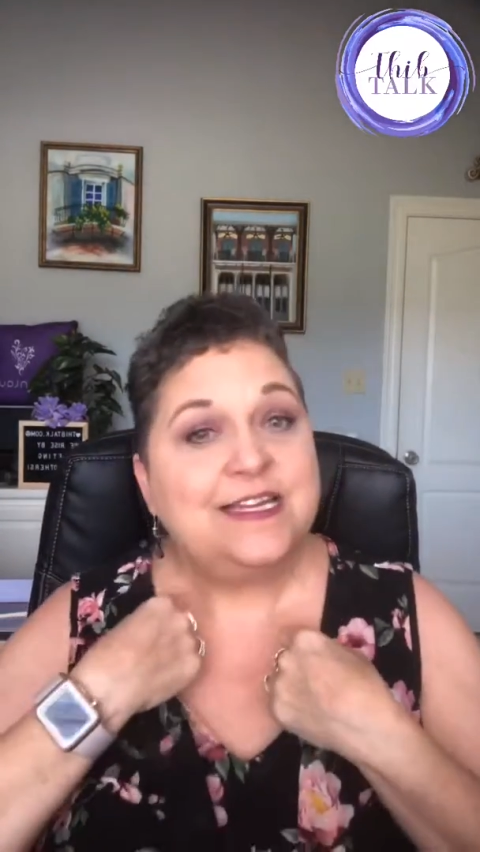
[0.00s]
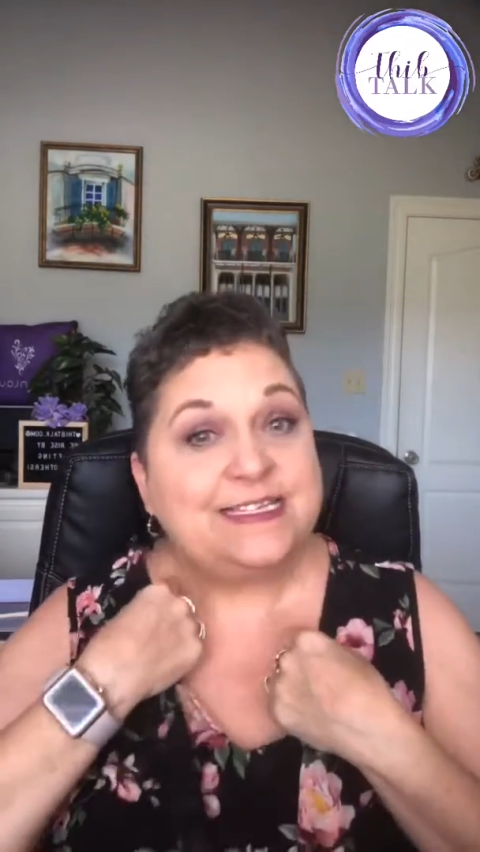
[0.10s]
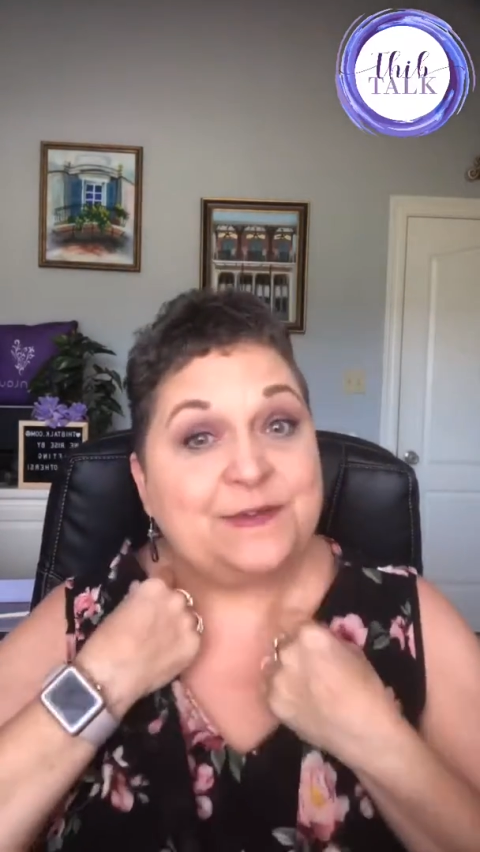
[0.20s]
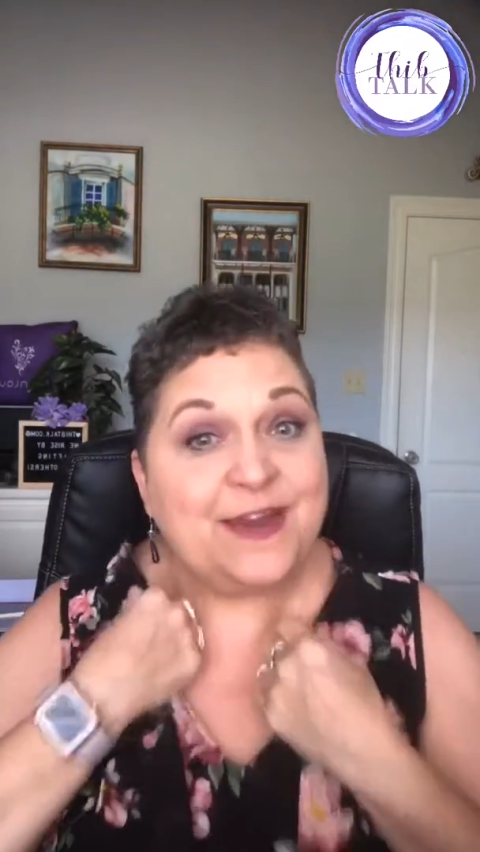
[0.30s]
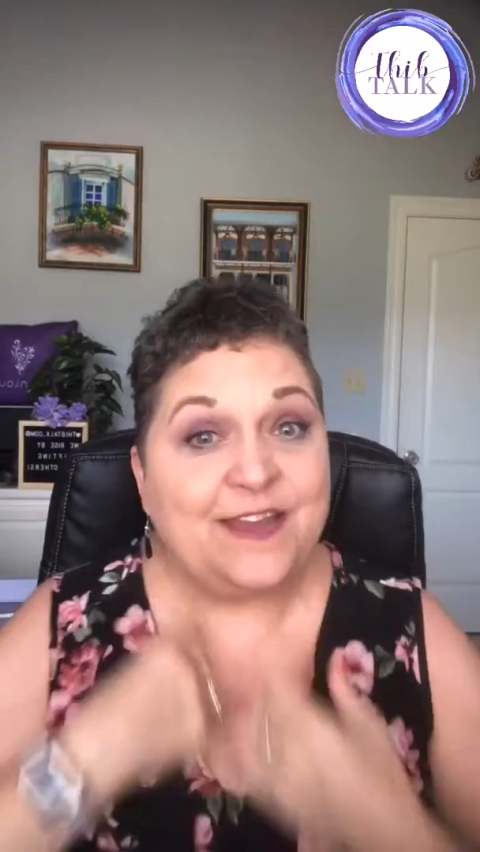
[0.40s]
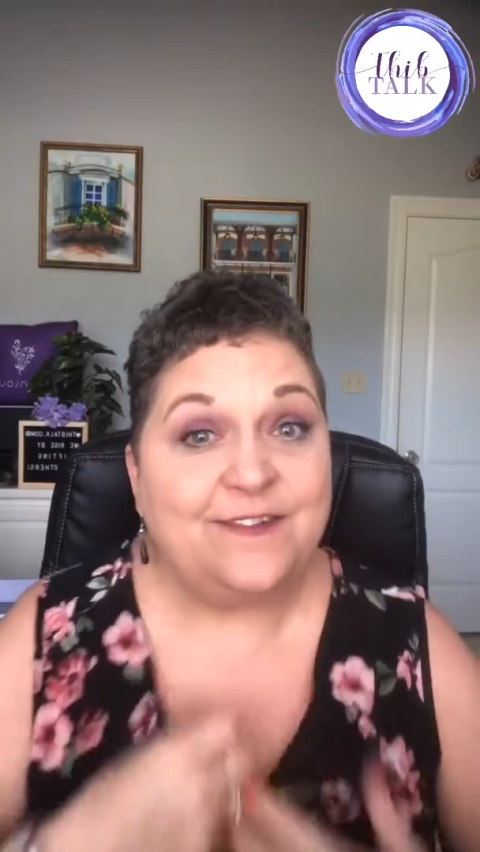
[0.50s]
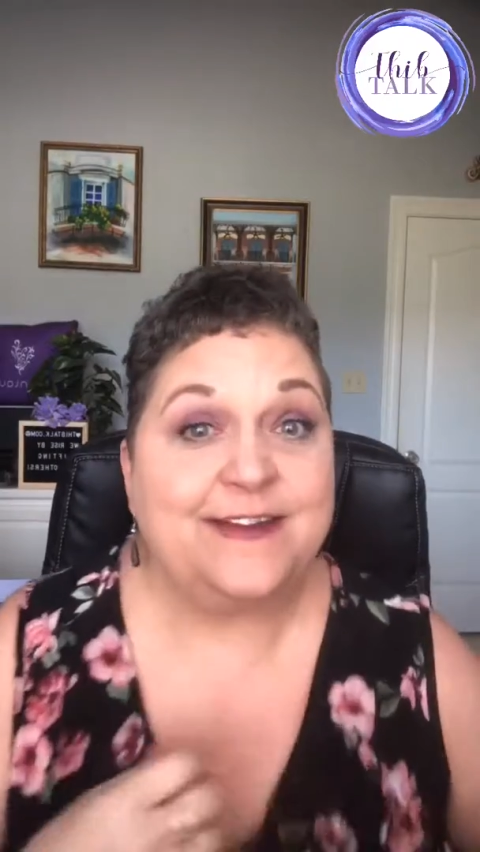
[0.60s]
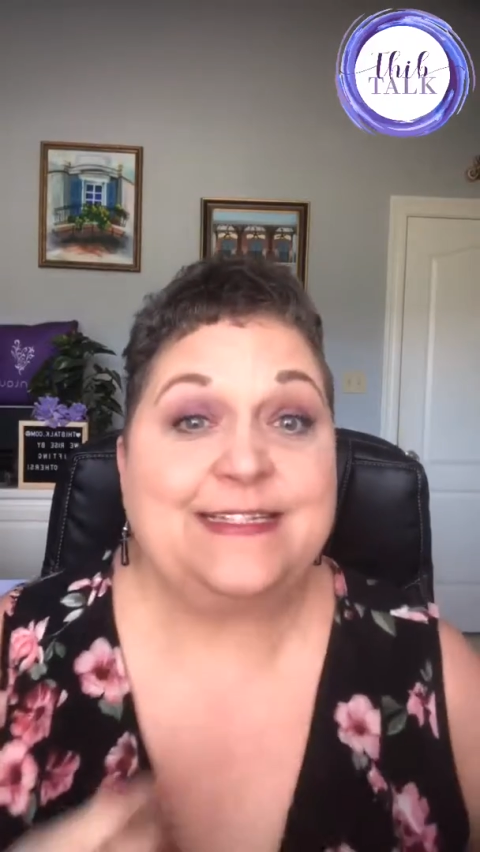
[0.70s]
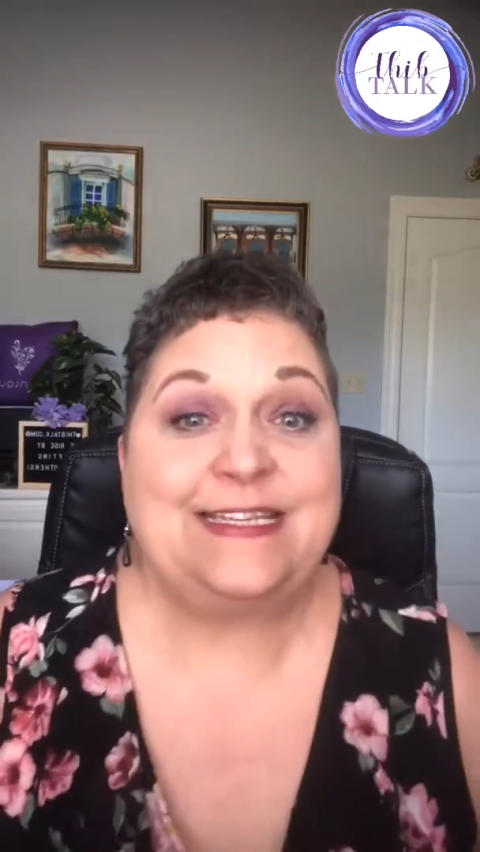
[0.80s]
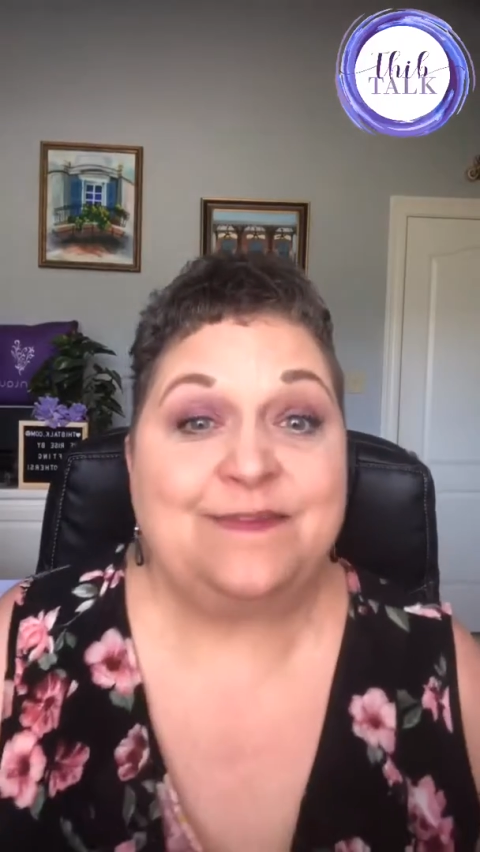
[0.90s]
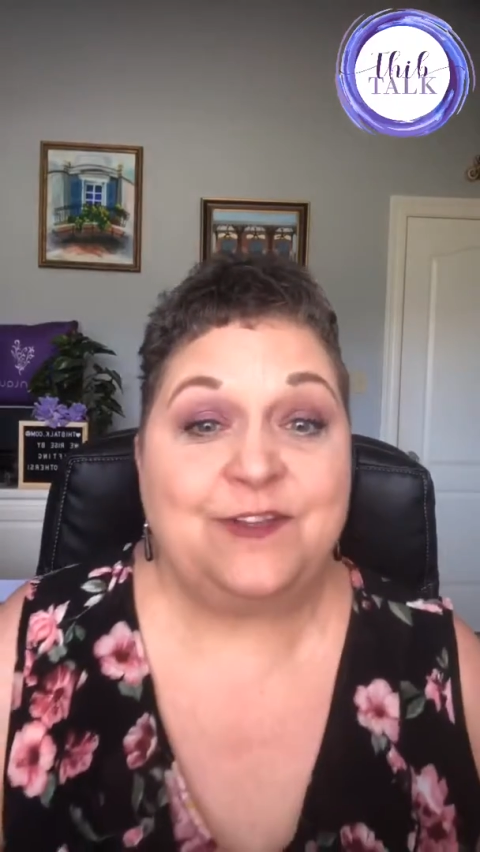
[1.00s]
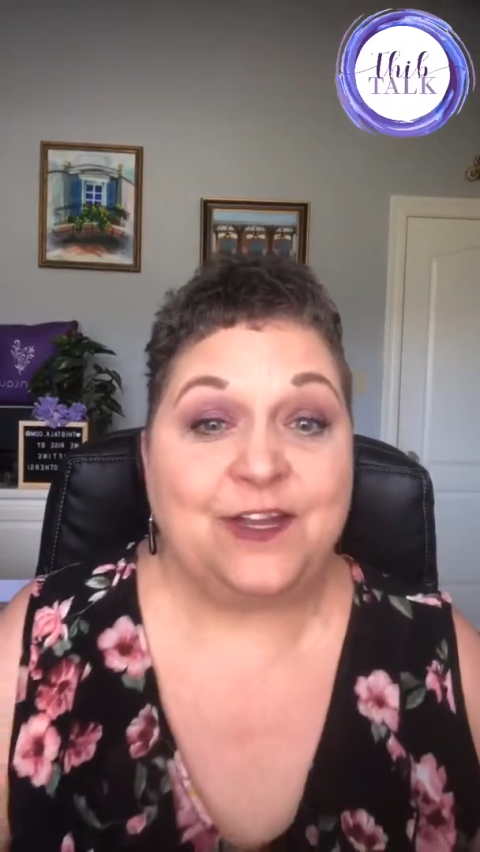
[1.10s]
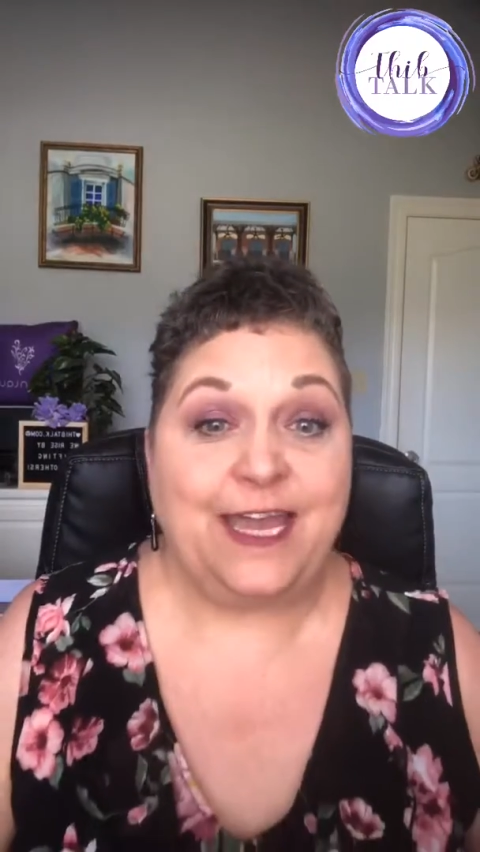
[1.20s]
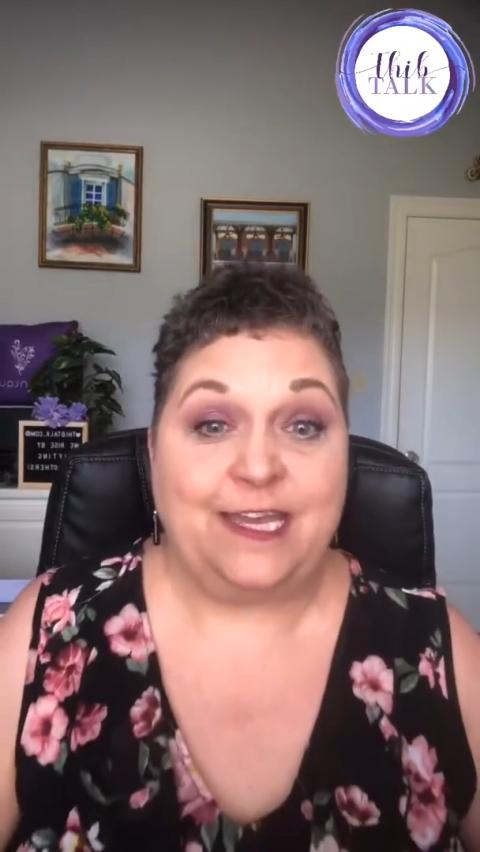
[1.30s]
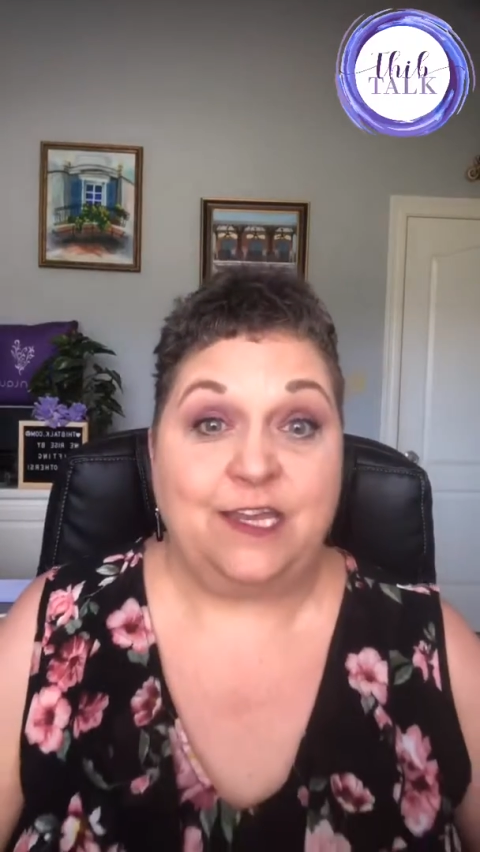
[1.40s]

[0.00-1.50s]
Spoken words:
So we're having our tip talk at